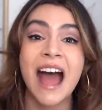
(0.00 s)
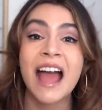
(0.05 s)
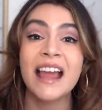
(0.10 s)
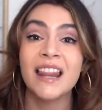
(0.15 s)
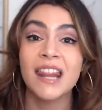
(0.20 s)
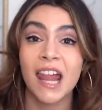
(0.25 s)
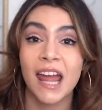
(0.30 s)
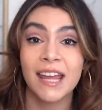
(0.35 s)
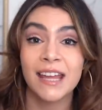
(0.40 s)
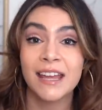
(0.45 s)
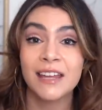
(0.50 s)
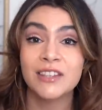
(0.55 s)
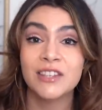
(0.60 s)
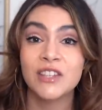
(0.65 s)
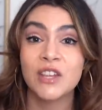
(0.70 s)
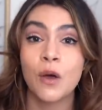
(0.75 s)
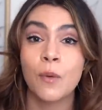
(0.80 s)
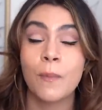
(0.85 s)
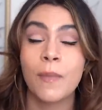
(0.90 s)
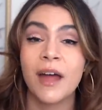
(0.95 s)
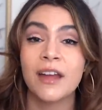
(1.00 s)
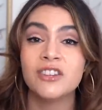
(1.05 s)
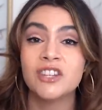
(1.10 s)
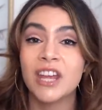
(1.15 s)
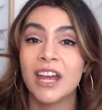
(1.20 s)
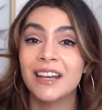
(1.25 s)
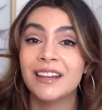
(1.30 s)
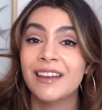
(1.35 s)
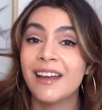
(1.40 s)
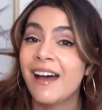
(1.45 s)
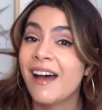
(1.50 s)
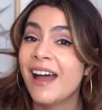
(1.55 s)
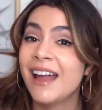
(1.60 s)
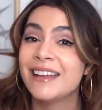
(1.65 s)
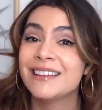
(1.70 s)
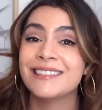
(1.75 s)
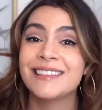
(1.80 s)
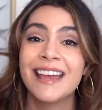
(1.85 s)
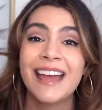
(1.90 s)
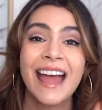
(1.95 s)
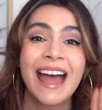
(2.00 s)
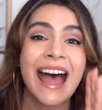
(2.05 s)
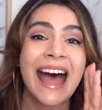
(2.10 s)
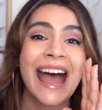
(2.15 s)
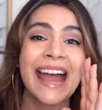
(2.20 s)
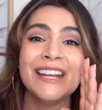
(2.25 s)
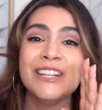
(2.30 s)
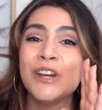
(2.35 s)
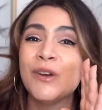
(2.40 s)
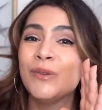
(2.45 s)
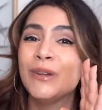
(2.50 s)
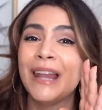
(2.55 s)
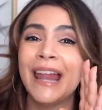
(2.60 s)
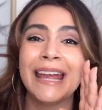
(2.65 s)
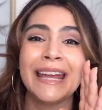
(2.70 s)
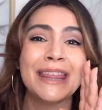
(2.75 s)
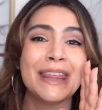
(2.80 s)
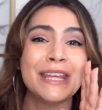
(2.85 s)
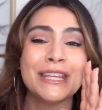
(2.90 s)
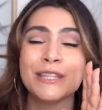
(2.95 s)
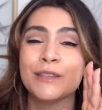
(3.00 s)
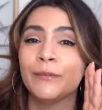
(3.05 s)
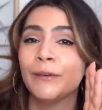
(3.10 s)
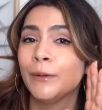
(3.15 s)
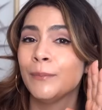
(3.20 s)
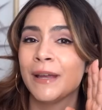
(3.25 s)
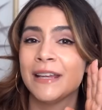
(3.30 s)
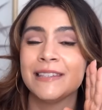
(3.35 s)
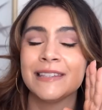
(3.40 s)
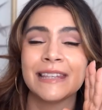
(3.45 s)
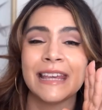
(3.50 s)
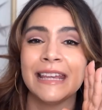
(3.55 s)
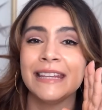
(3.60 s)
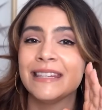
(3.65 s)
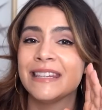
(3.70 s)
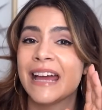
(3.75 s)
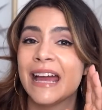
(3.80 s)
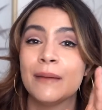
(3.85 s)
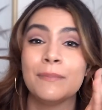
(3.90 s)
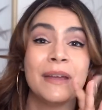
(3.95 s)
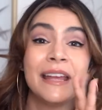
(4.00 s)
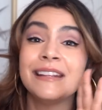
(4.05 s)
I like it so much, and guys, I don't like this for my skin type.